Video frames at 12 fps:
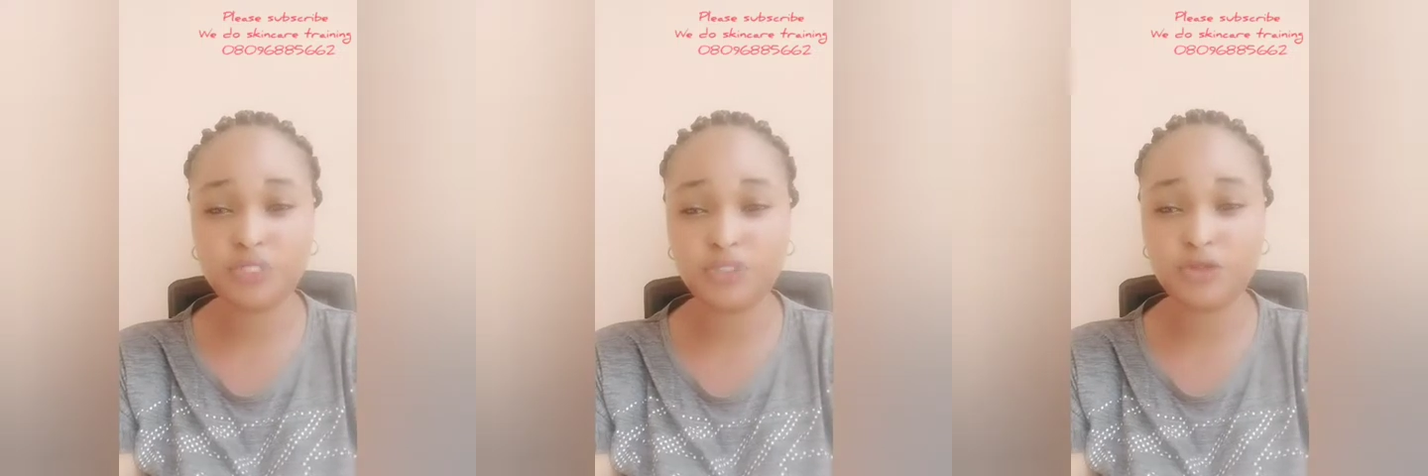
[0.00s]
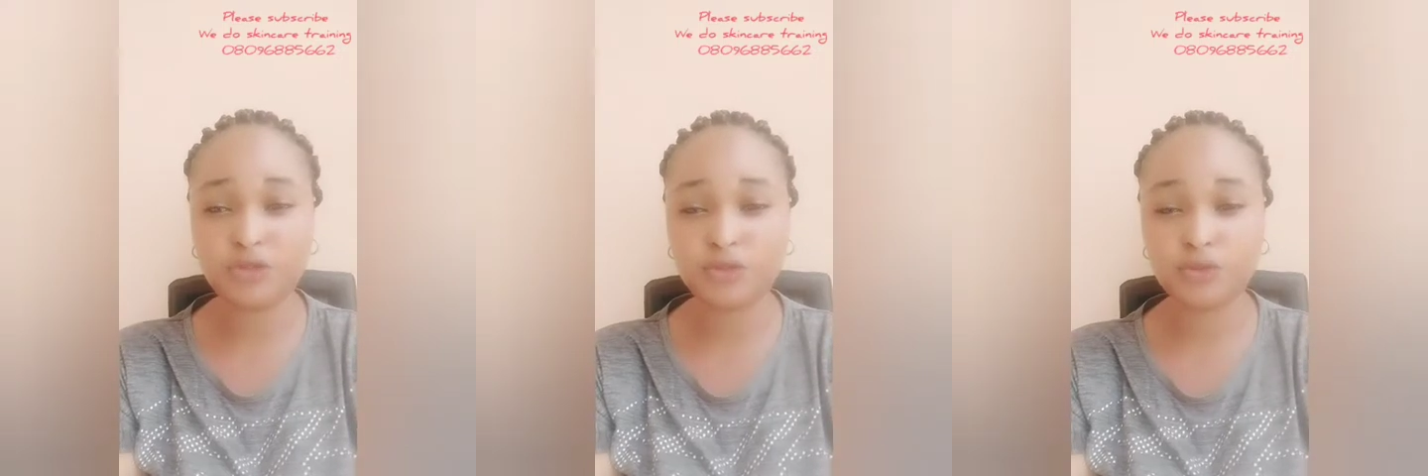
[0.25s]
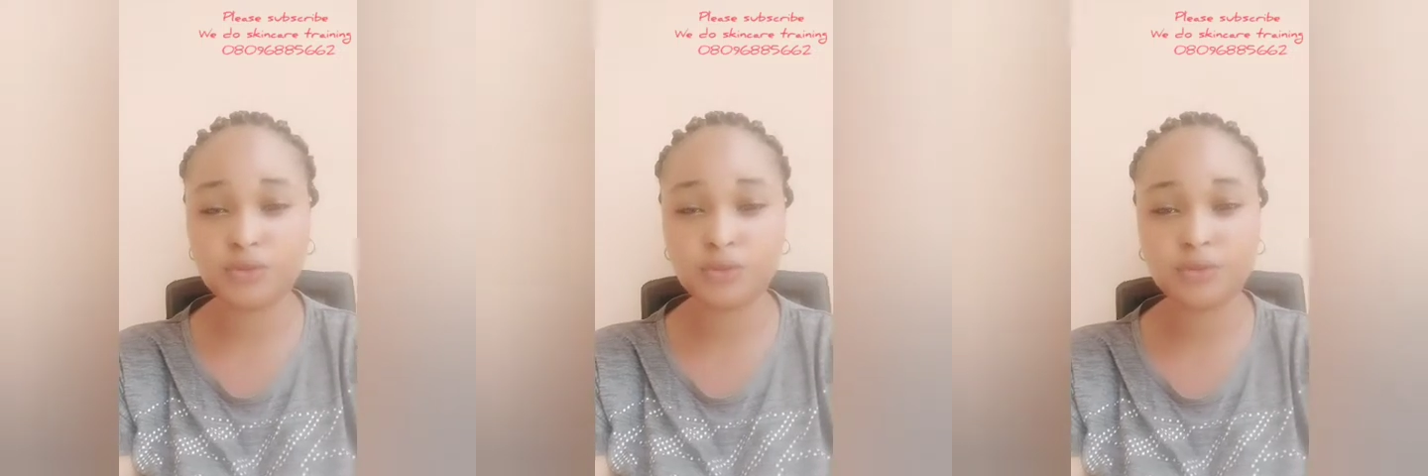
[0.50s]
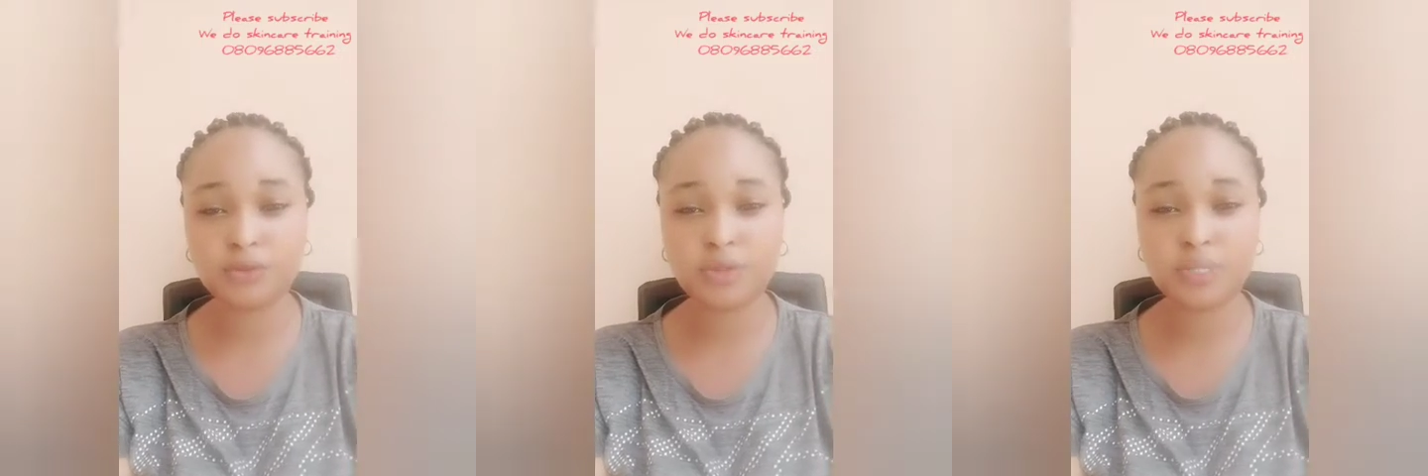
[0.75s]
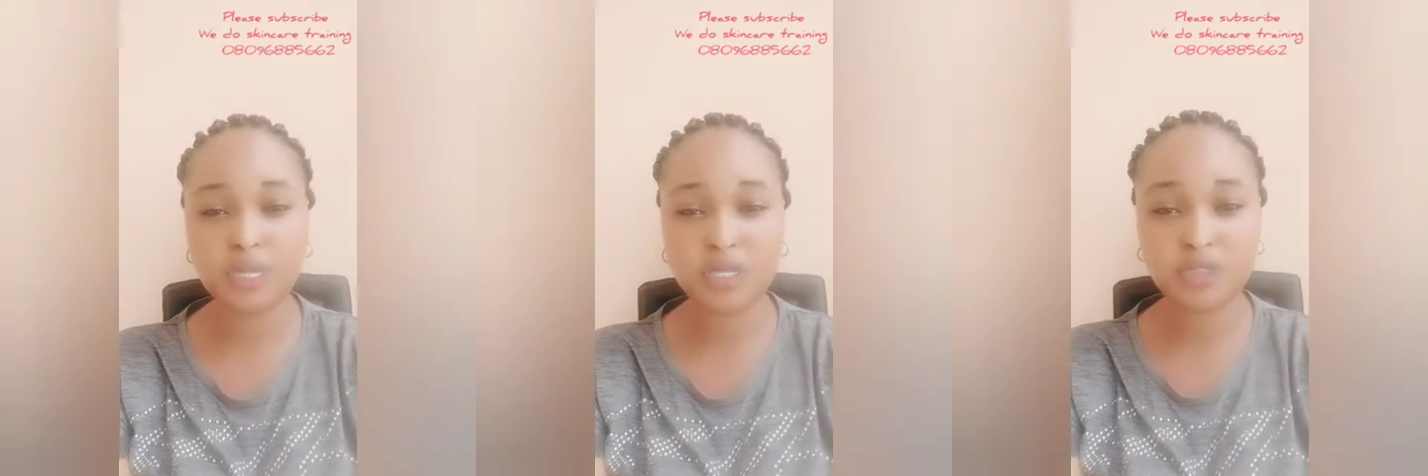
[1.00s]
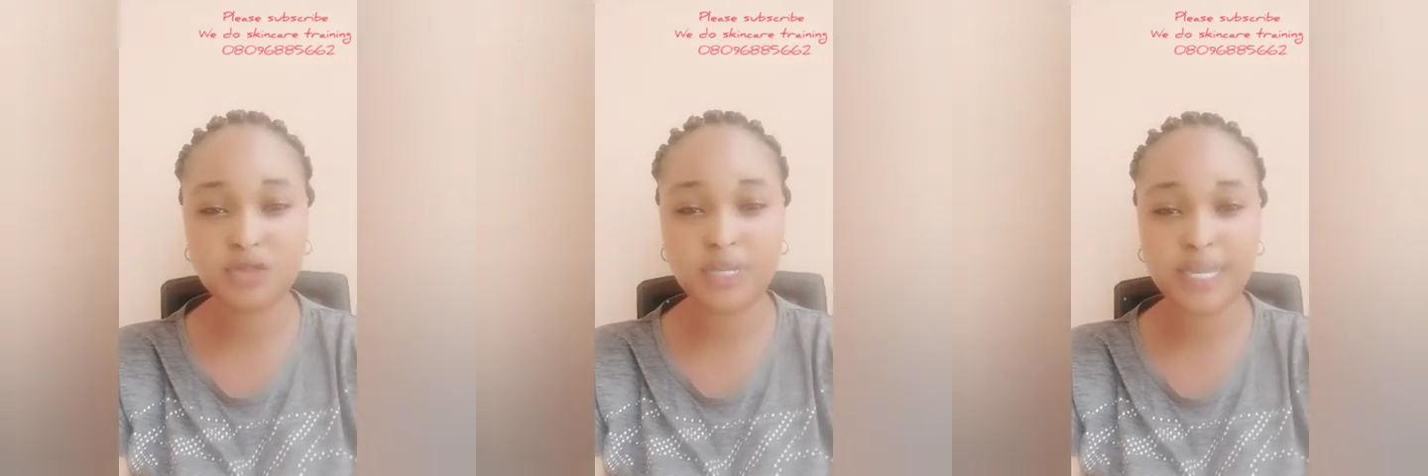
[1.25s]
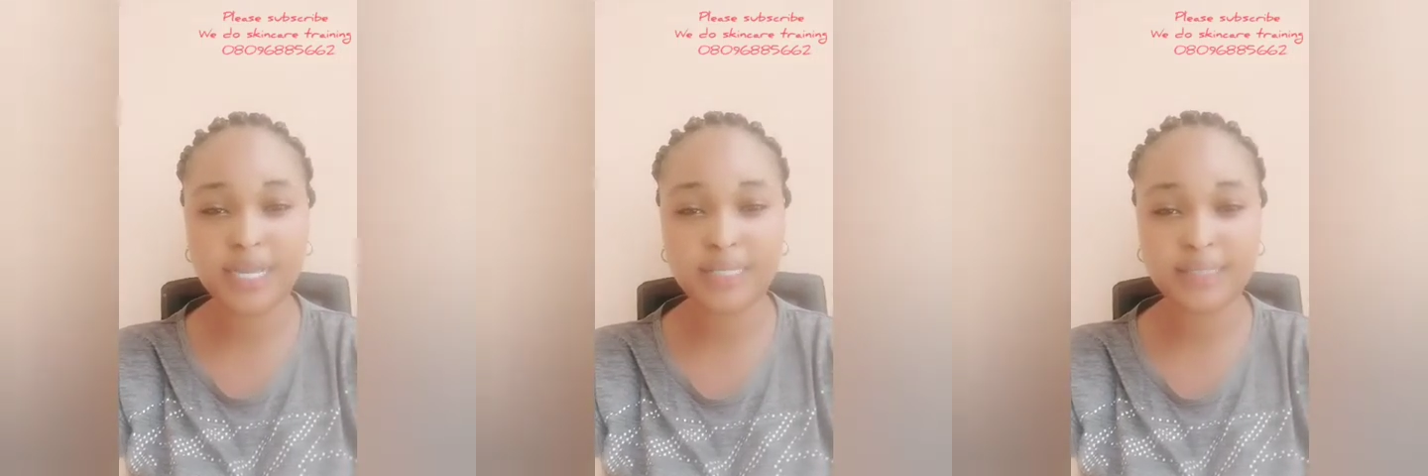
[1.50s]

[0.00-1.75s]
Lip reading: you need to try